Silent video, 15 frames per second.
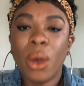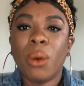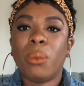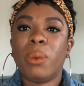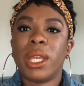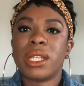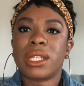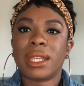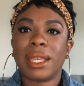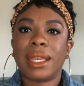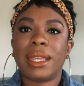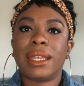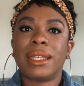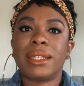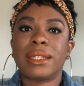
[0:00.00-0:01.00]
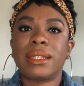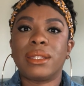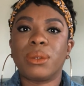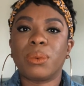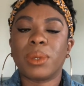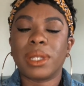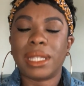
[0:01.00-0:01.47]
which is the
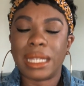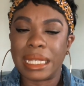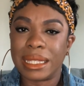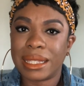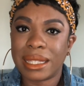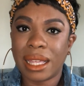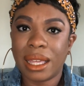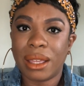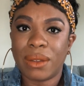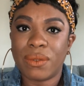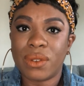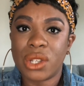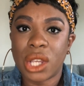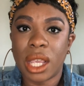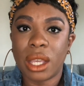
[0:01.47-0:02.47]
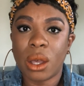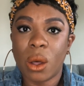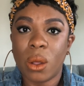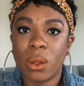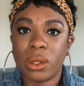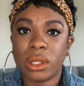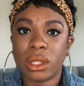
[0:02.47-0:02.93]
release of J.
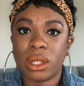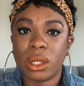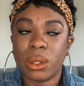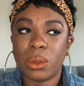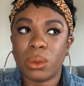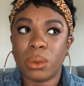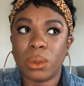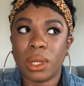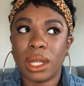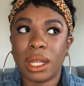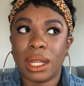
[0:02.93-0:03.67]
Cole's new